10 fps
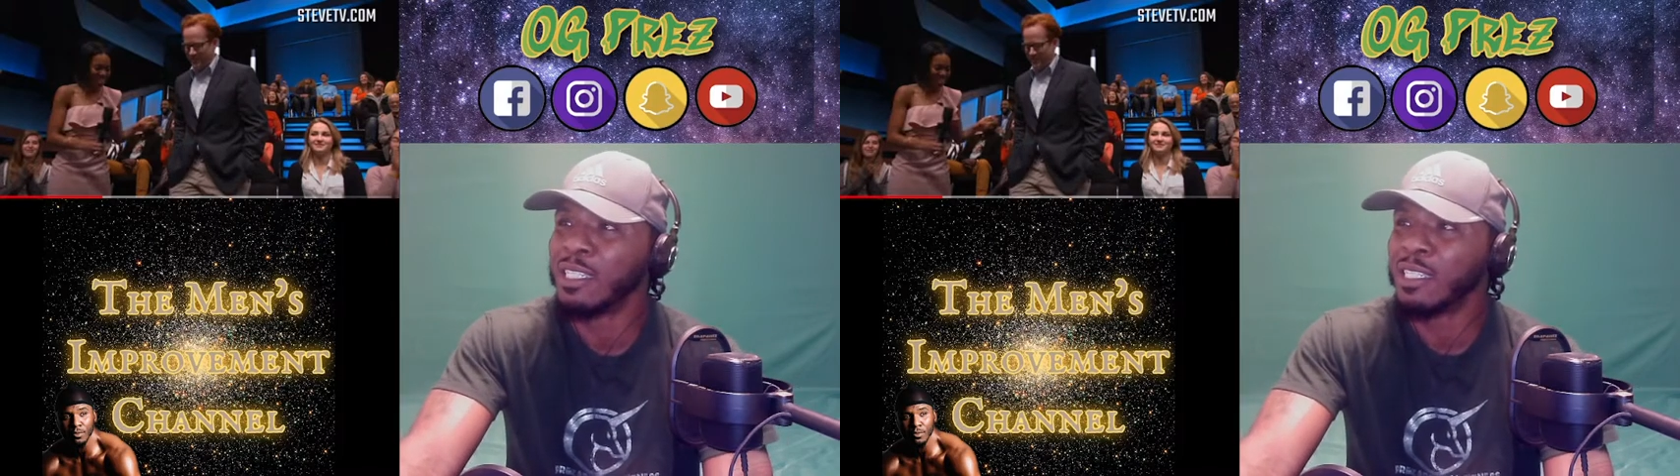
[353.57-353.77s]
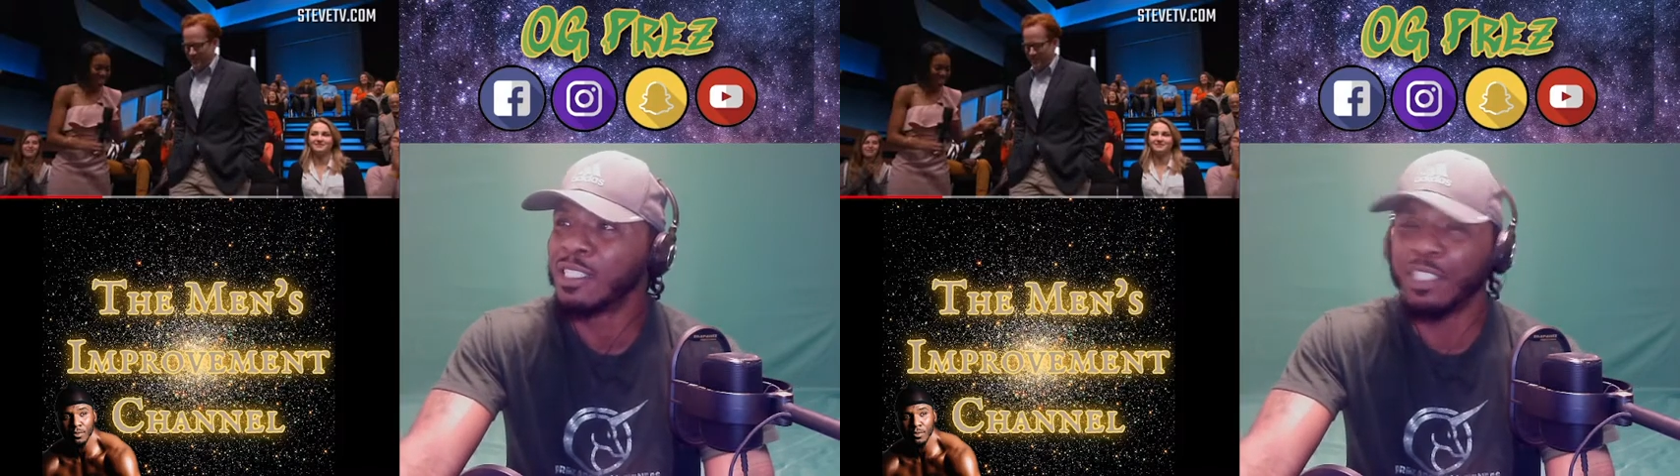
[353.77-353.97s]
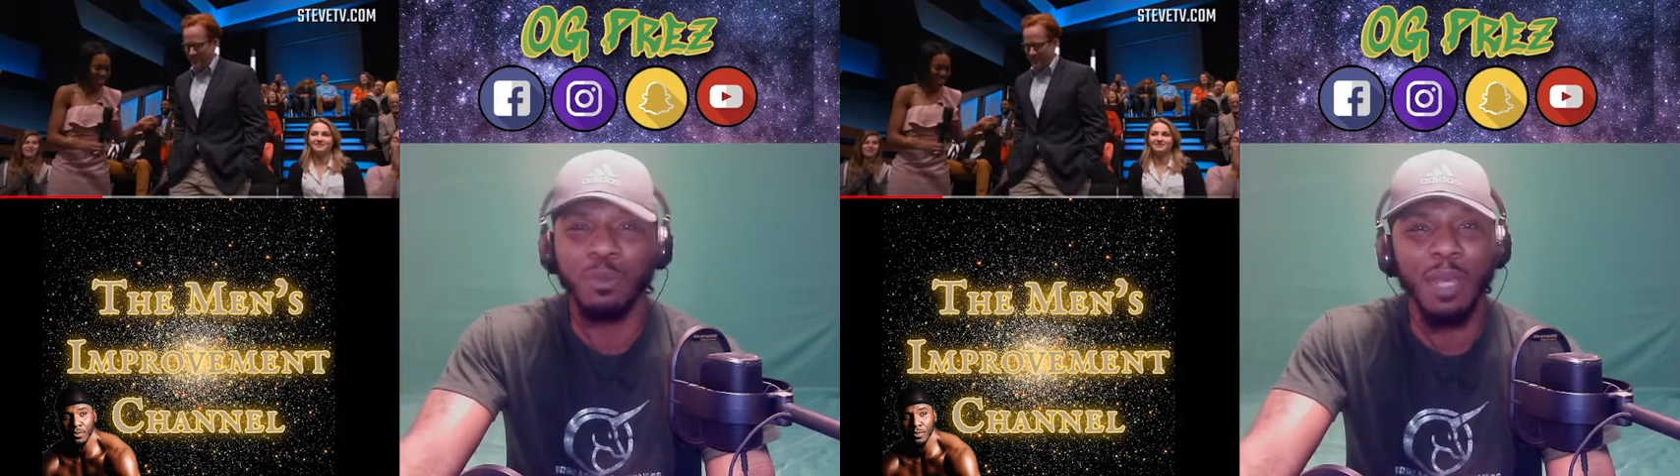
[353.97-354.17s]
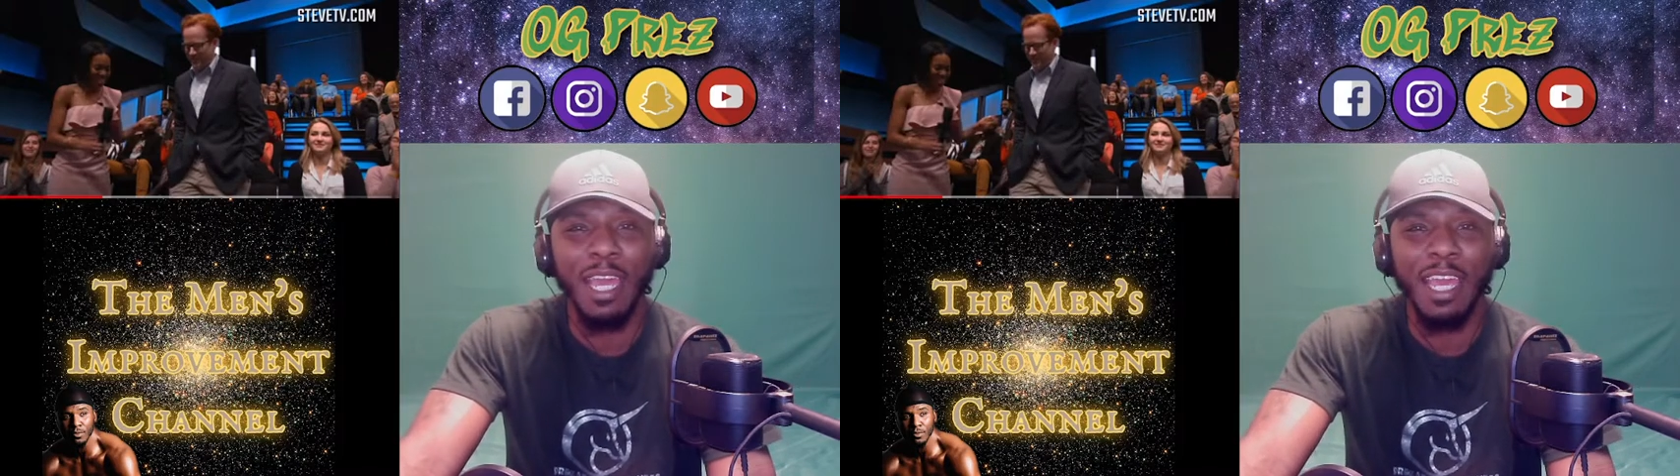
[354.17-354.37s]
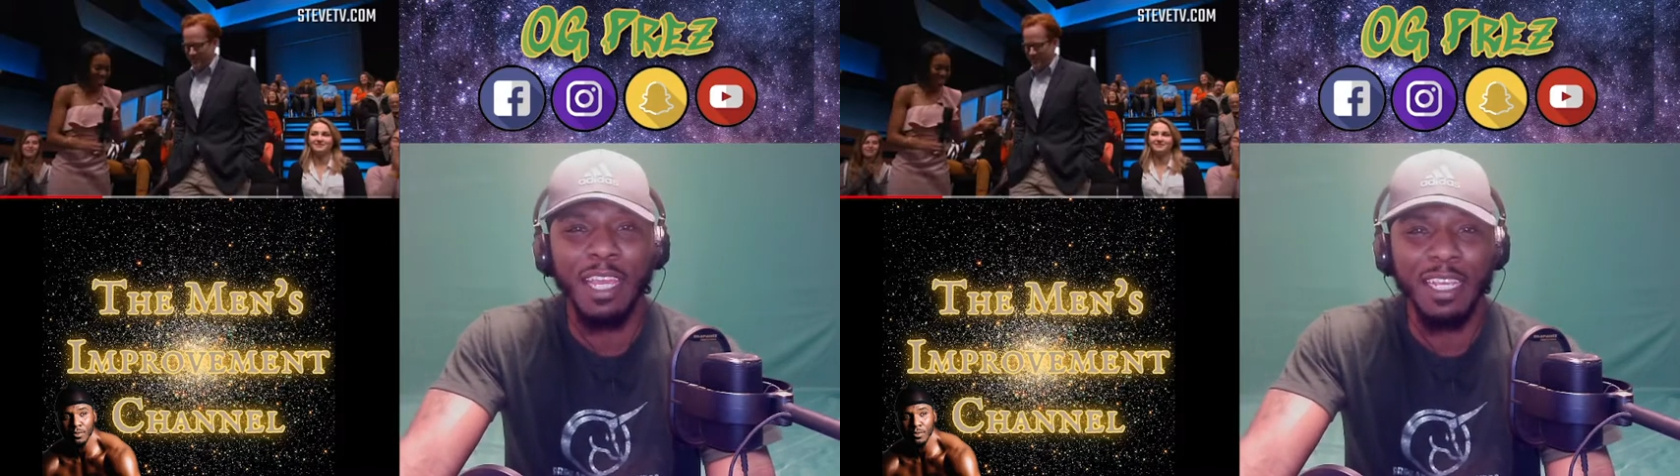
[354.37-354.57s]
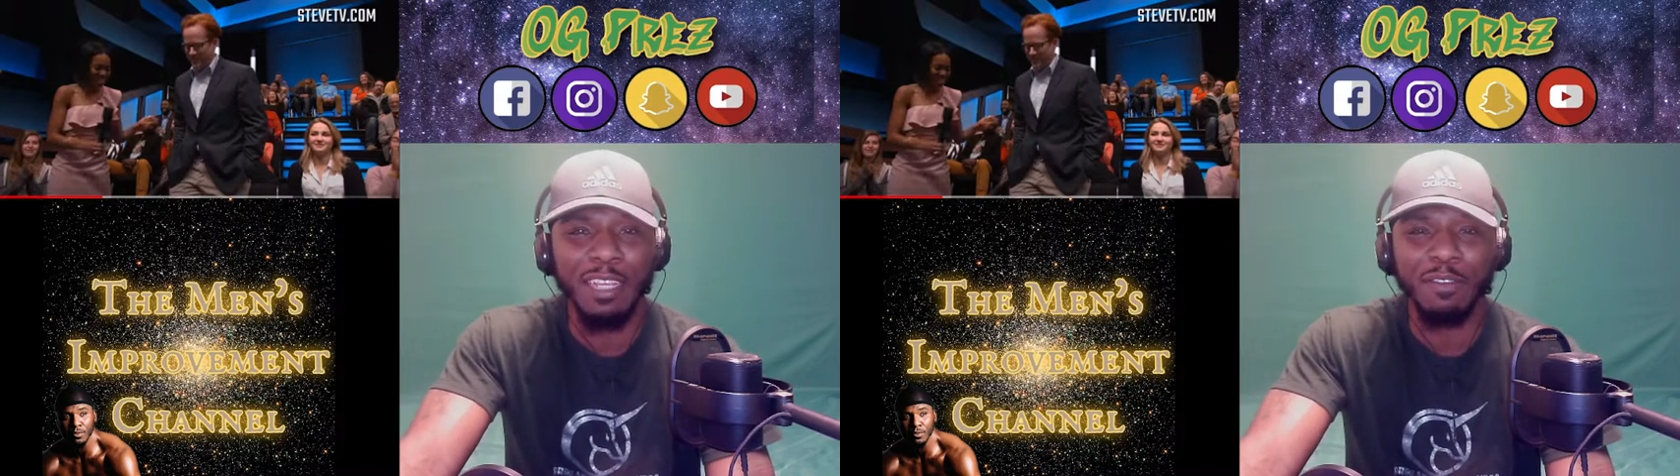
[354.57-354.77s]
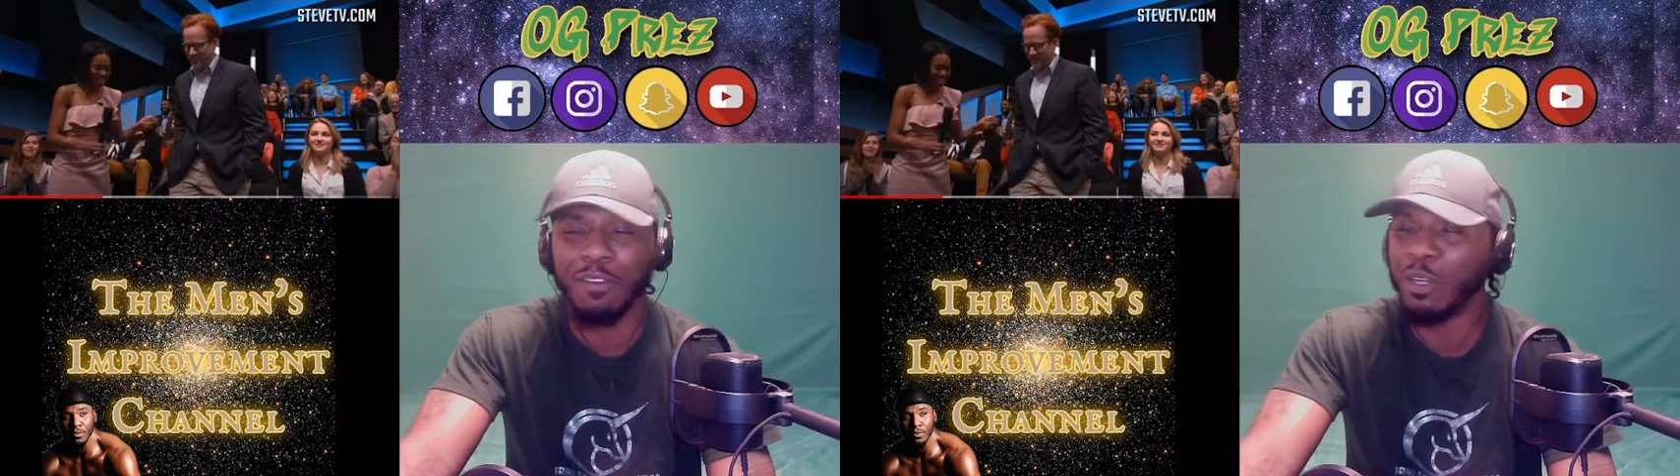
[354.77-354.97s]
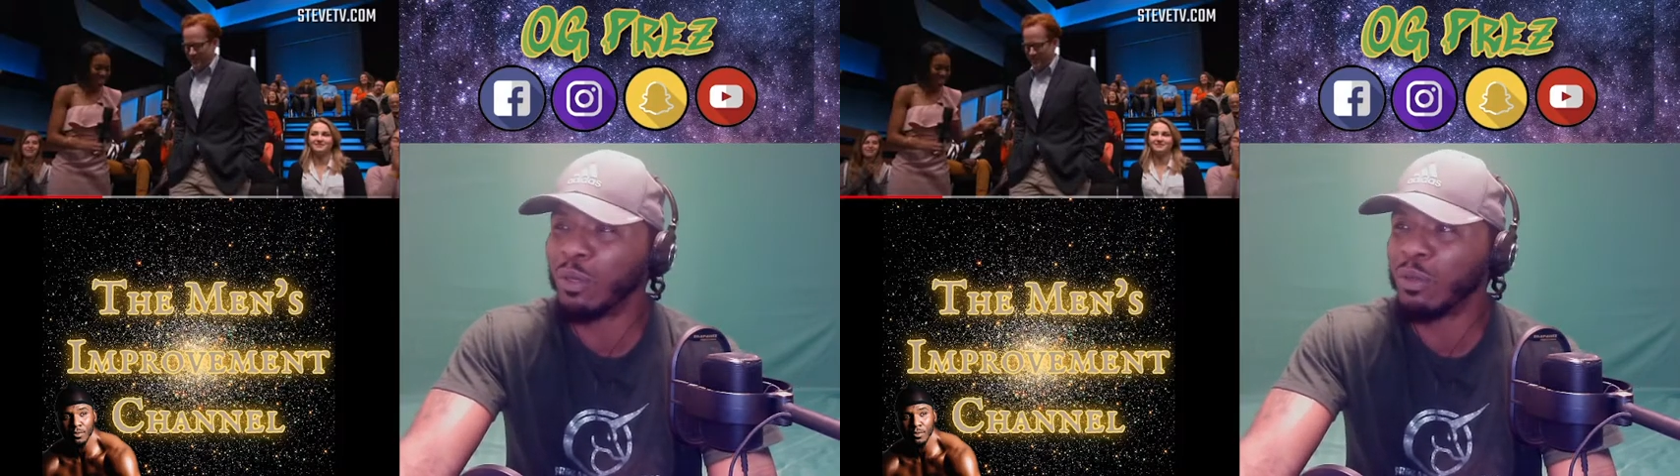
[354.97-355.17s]
swag
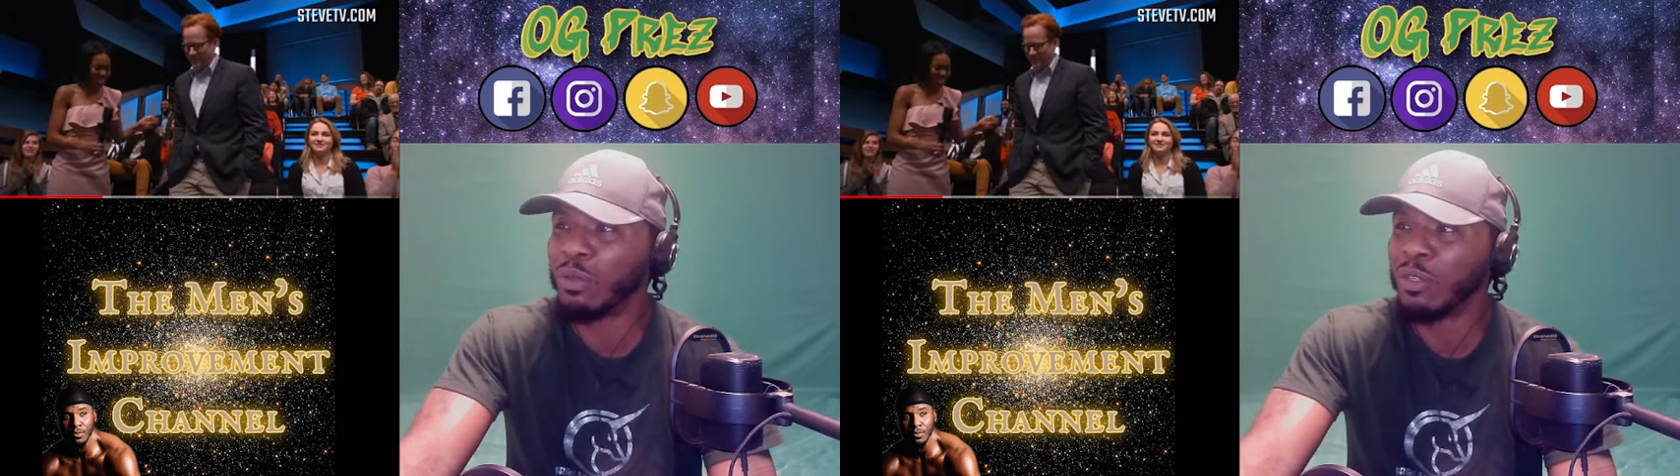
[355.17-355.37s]
info